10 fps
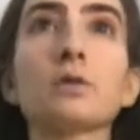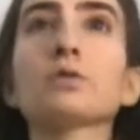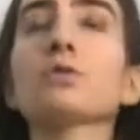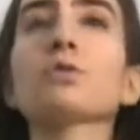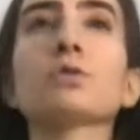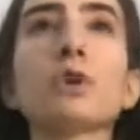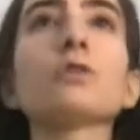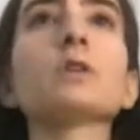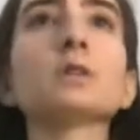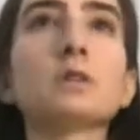So there's all
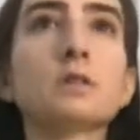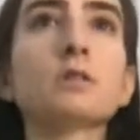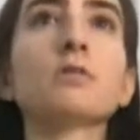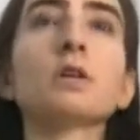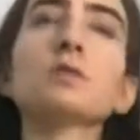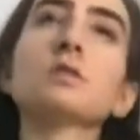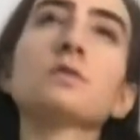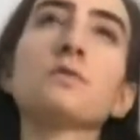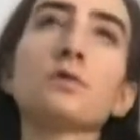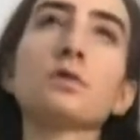these considerations
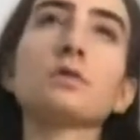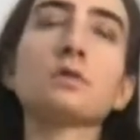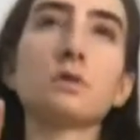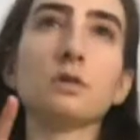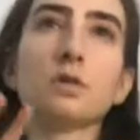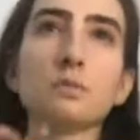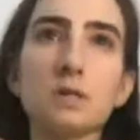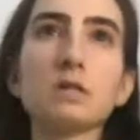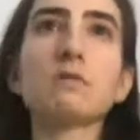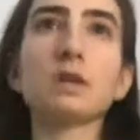for
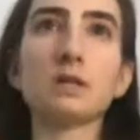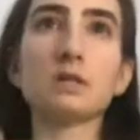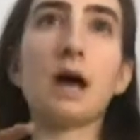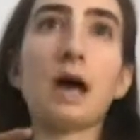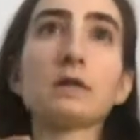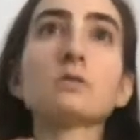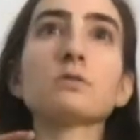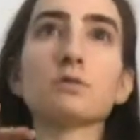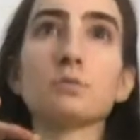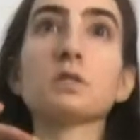specific tasks
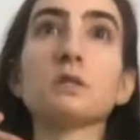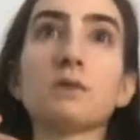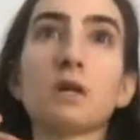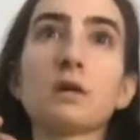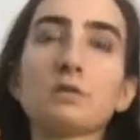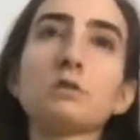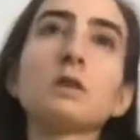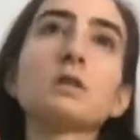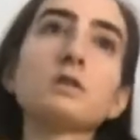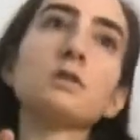or specific
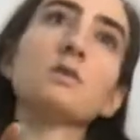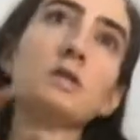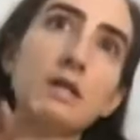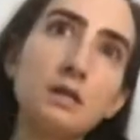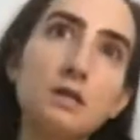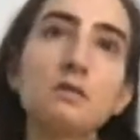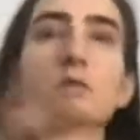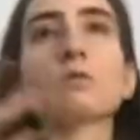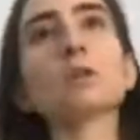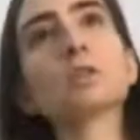exercises that we take into
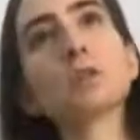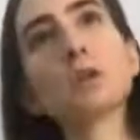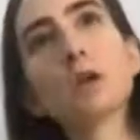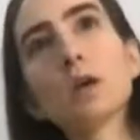consideration.